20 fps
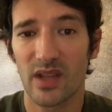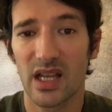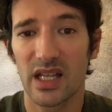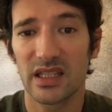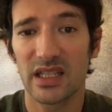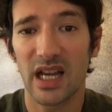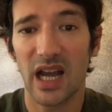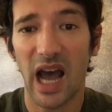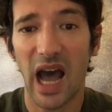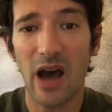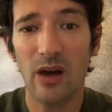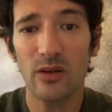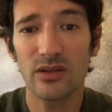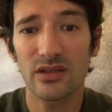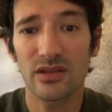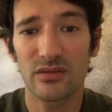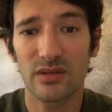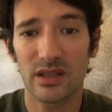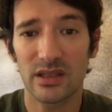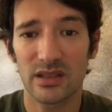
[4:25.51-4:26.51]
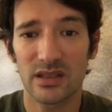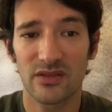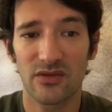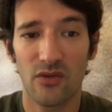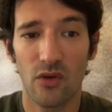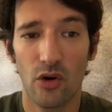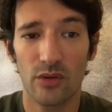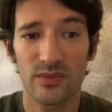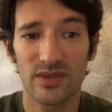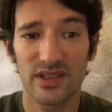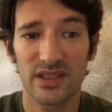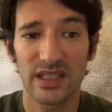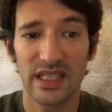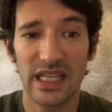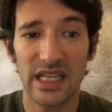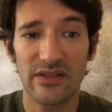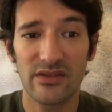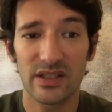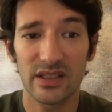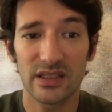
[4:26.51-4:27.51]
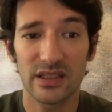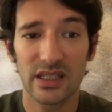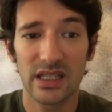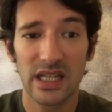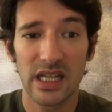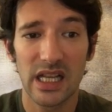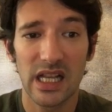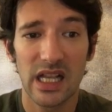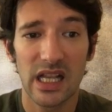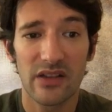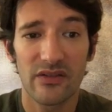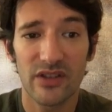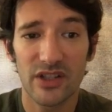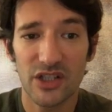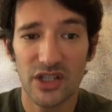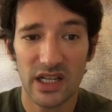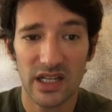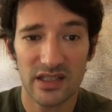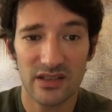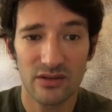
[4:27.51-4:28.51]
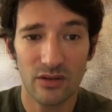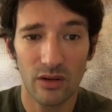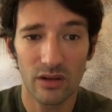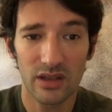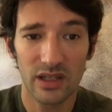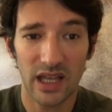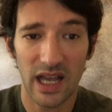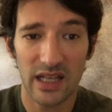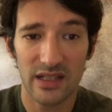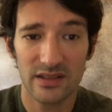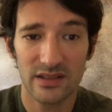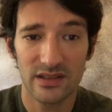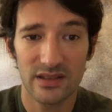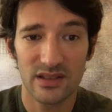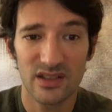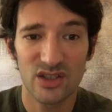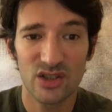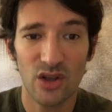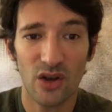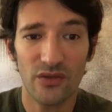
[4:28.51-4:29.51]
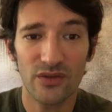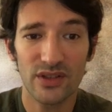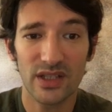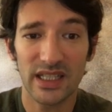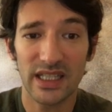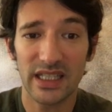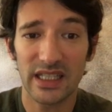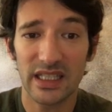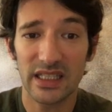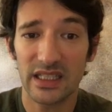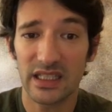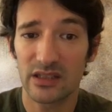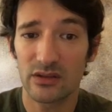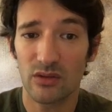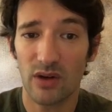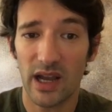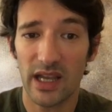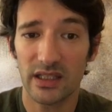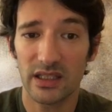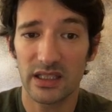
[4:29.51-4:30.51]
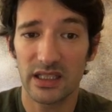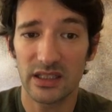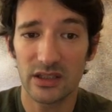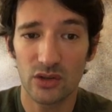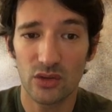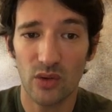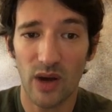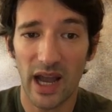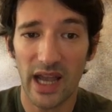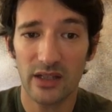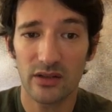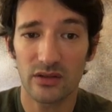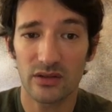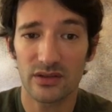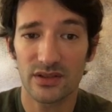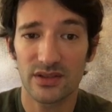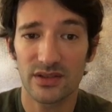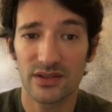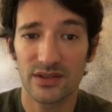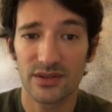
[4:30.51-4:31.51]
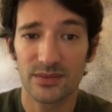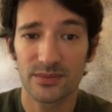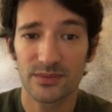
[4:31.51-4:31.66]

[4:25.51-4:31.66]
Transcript: The house transforms the given, which can assault us, softening it into icons.